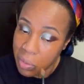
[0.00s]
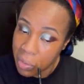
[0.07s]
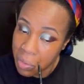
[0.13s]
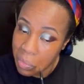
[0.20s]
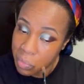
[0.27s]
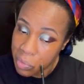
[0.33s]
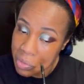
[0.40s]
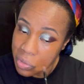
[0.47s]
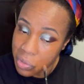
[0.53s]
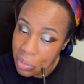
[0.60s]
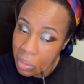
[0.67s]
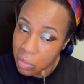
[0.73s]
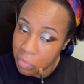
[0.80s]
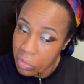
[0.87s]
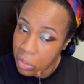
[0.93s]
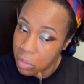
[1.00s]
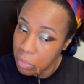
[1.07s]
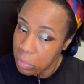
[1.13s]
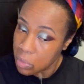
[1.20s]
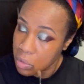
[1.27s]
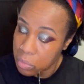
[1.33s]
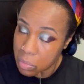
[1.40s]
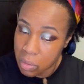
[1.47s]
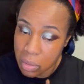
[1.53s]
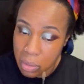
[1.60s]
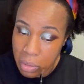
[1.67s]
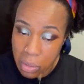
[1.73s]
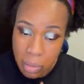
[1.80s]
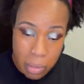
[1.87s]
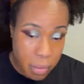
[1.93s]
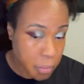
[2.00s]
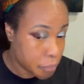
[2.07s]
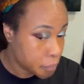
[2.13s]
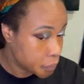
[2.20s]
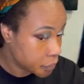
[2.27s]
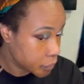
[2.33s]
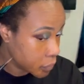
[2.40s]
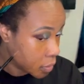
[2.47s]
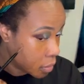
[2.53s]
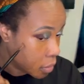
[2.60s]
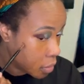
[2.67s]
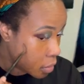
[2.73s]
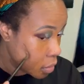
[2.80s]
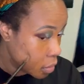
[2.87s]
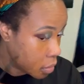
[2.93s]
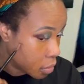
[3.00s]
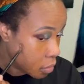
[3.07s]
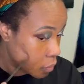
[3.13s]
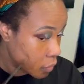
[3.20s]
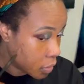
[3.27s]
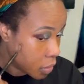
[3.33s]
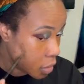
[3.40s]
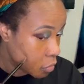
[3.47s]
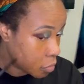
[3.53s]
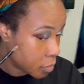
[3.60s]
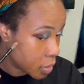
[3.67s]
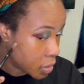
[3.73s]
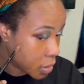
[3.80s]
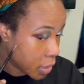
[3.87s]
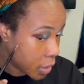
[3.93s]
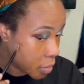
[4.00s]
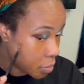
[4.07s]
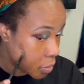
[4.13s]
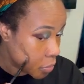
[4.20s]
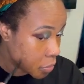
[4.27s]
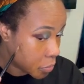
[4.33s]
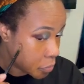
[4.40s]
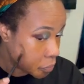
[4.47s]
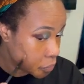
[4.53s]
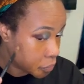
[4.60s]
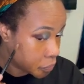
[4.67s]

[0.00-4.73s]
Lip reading: we'll just cover it up with some concealer. Over here with my sideburn.